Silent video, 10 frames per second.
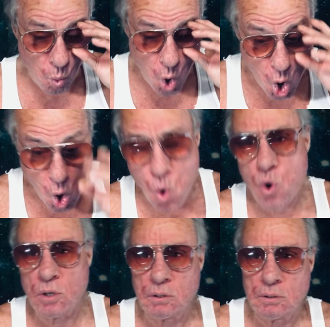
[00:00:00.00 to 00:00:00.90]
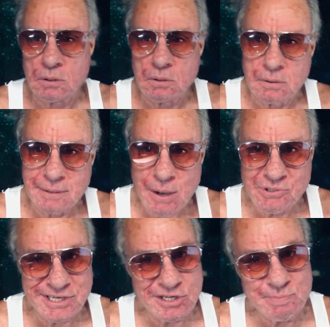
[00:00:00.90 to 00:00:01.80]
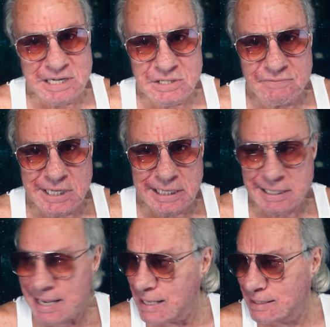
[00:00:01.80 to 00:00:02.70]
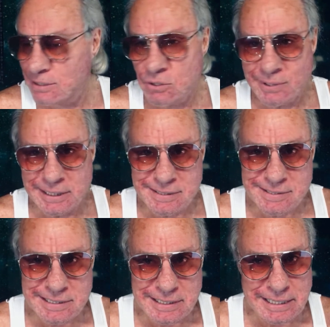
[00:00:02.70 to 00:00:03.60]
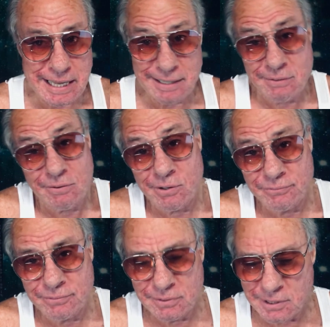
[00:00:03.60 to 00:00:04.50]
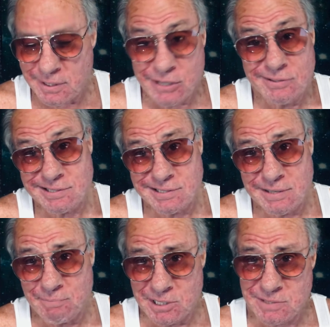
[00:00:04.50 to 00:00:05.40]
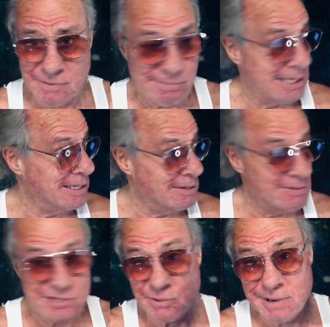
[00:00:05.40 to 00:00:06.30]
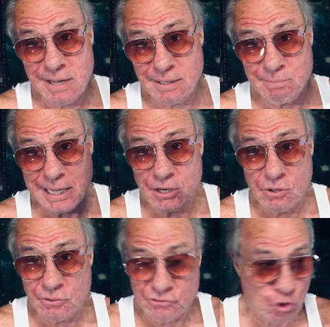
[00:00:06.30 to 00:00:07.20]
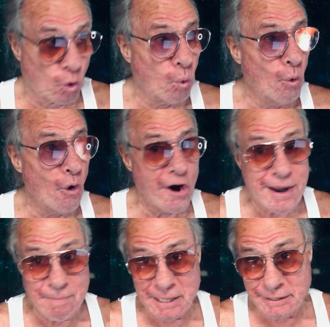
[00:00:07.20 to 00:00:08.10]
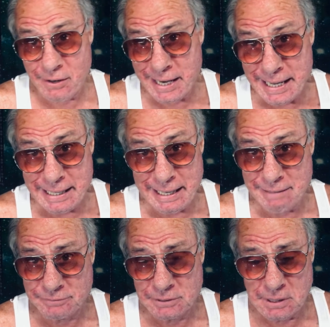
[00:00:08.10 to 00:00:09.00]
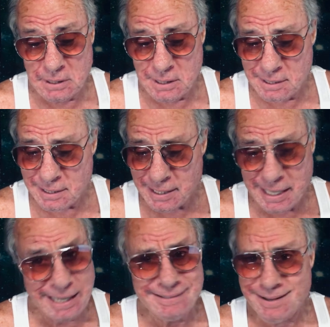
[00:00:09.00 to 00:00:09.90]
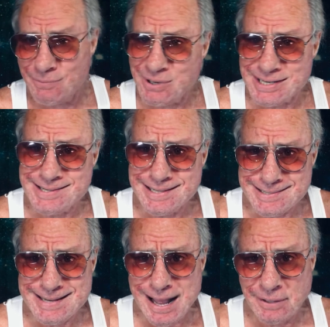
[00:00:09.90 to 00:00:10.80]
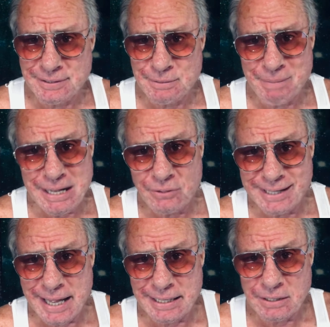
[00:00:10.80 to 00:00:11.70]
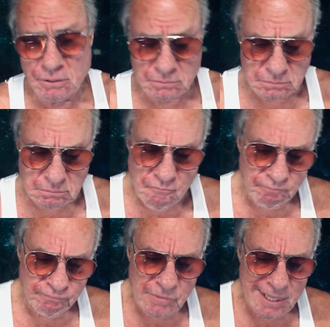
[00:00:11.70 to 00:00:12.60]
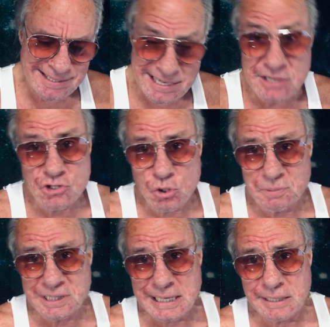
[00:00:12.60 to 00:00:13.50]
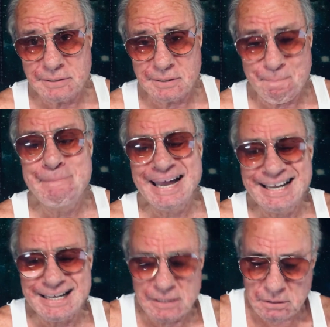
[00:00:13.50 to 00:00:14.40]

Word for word: Woo! That was an expensive ticket. I had to go in and see the guy. And of course, you know, I couldn't see much of him because I was surrounded by girls screaming their head off. And I guess I wanted to see this talent Michael guy, you know. Because he is super talented. Mega.